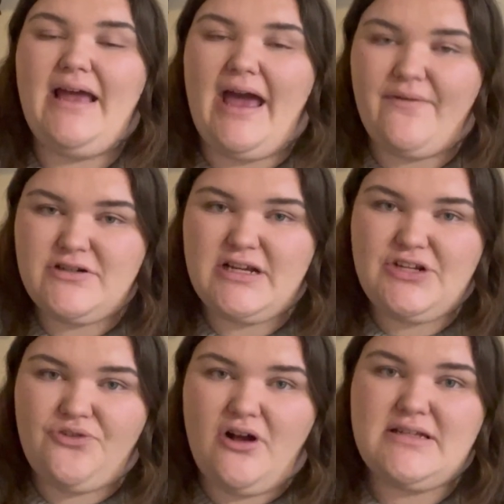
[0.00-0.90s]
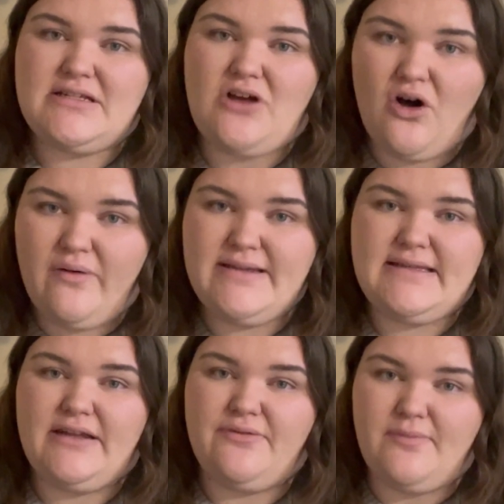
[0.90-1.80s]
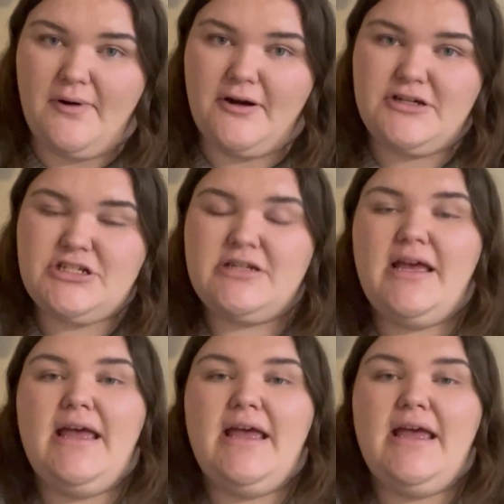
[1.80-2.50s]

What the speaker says: average last frost is always the end of March.